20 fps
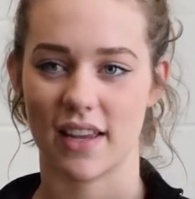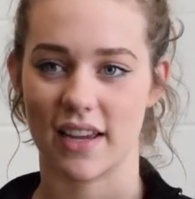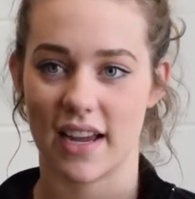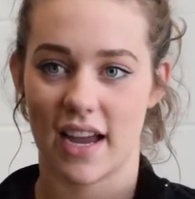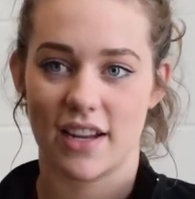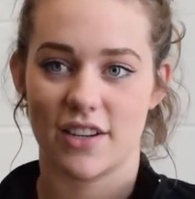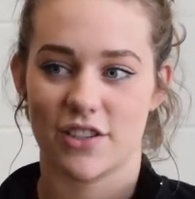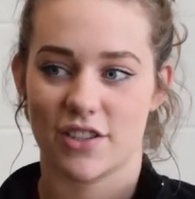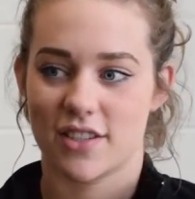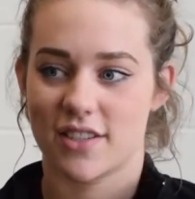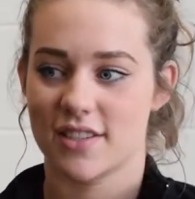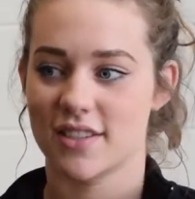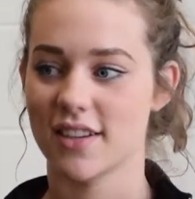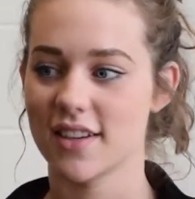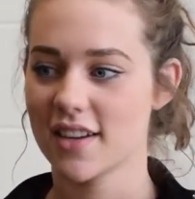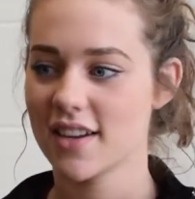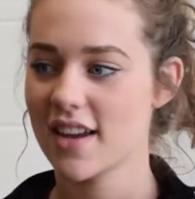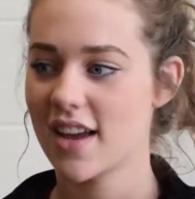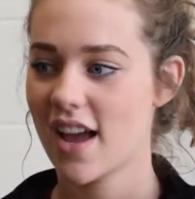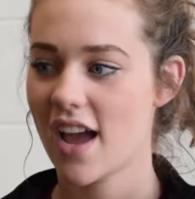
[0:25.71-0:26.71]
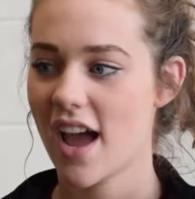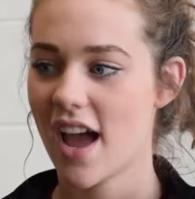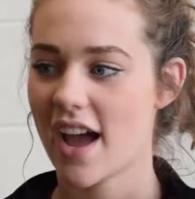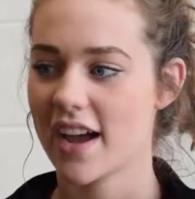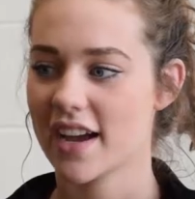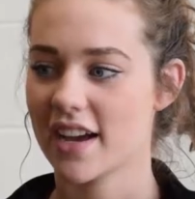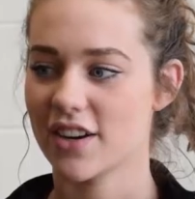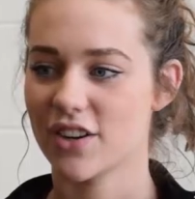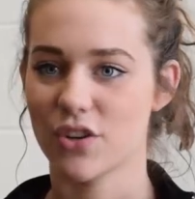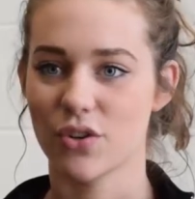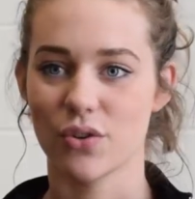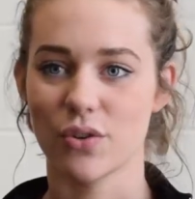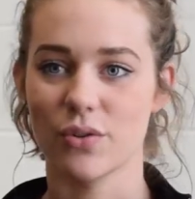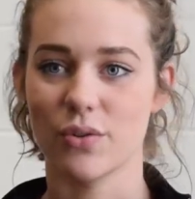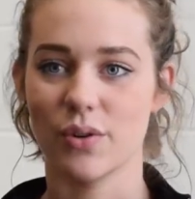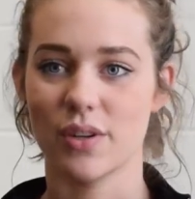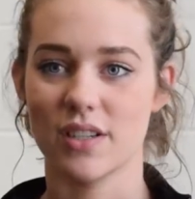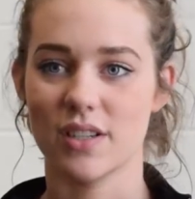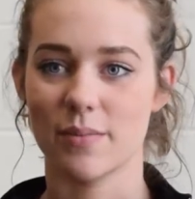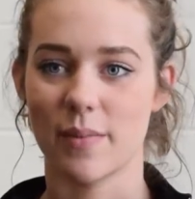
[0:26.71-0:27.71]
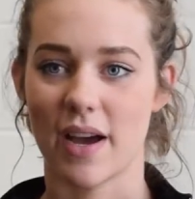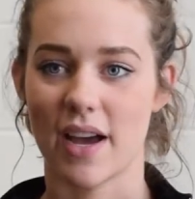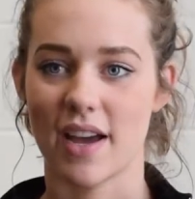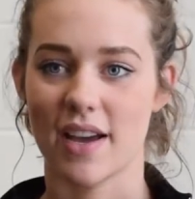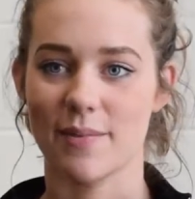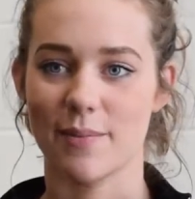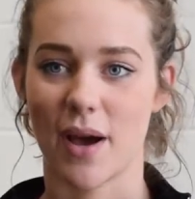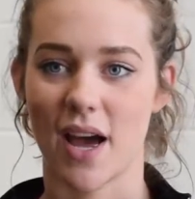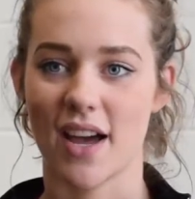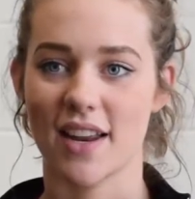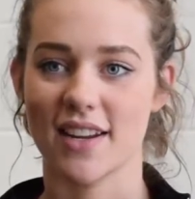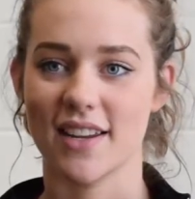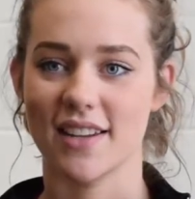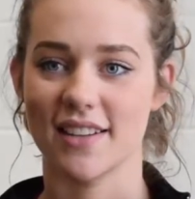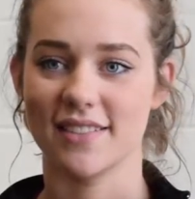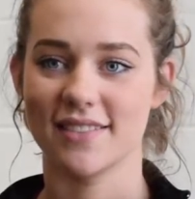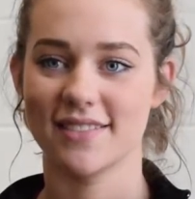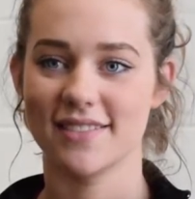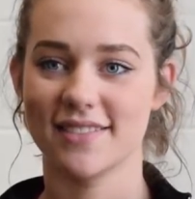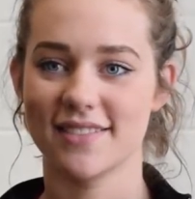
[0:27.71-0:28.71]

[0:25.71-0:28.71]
Like I kind of grew into my body.